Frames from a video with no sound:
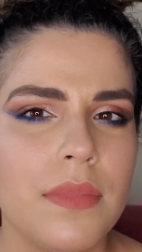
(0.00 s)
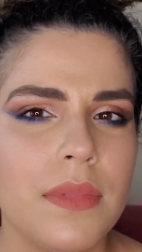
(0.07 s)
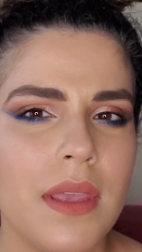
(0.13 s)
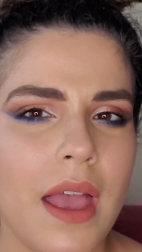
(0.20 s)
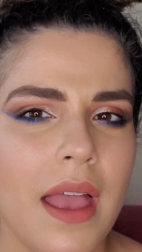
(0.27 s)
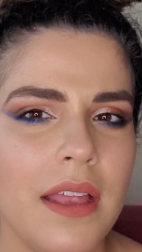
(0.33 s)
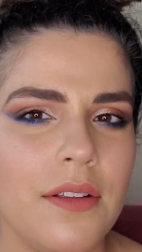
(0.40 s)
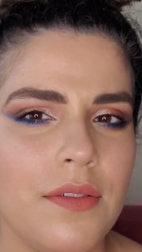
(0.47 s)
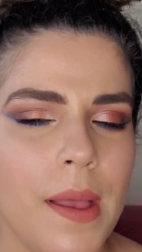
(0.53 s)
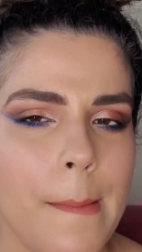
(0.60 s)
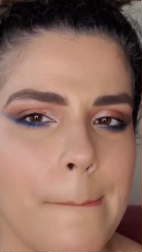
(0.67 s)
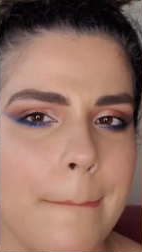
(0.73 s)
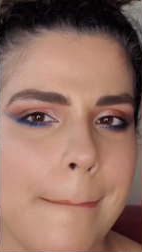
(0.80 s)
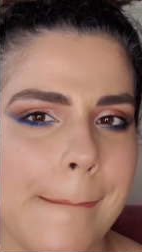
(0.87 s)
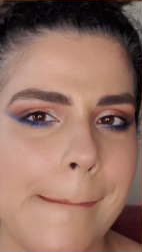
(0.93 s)
kind of like,
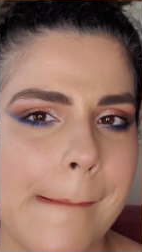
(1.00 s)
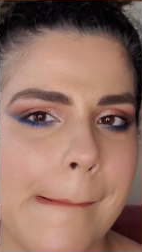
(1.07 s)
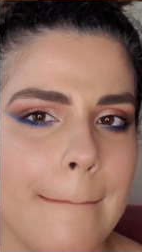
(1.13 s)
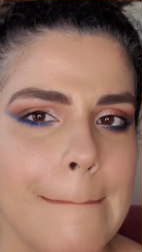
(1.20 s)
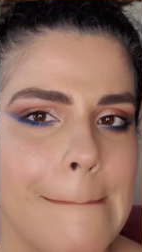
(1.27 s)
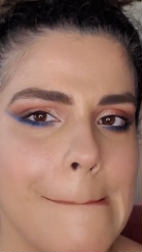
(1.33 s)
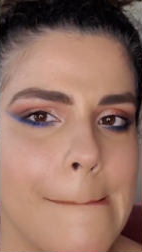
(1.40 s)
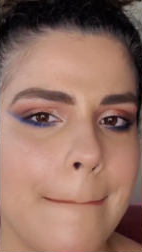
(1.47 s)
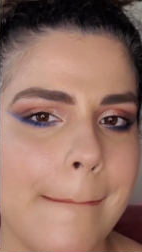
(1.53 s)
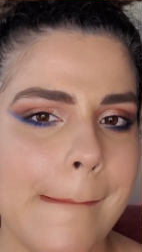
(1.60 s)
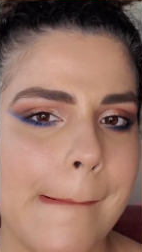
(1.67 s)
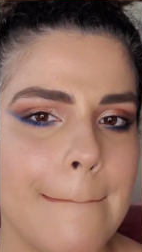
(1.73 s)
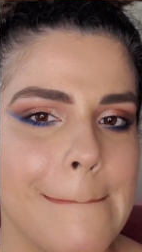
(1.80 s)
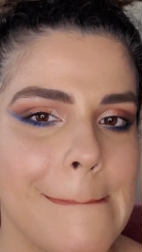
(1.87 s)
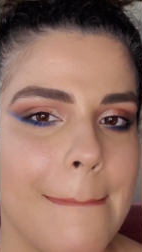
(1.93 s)

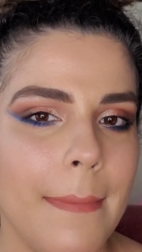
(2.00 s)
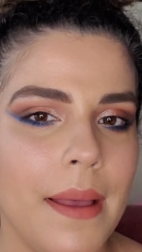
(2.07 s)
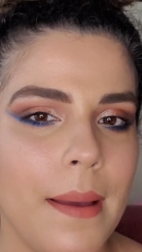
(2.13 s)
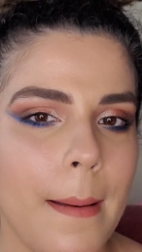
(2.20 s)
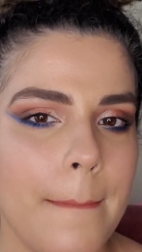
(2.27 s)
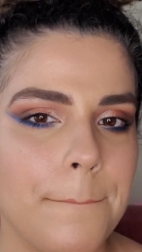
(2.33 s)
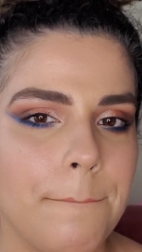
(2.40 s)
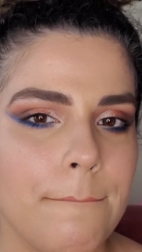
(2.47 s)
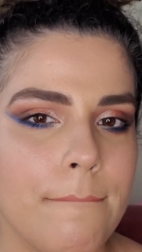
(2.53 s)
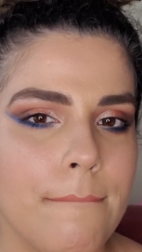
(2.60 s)
like a, um,